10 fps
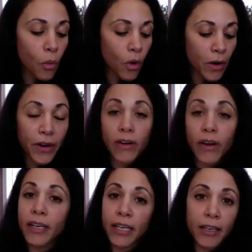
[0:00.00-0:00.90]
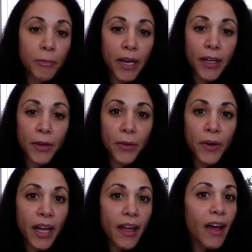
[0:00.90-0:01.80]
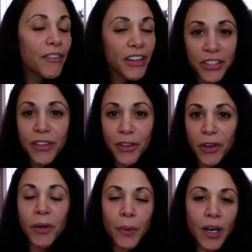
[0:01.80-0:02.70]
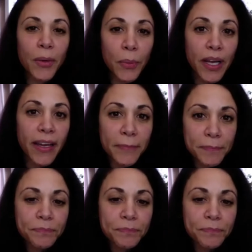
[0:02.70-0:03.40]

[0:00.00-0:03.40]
or they're not needed by you, eventually they're going to walk away.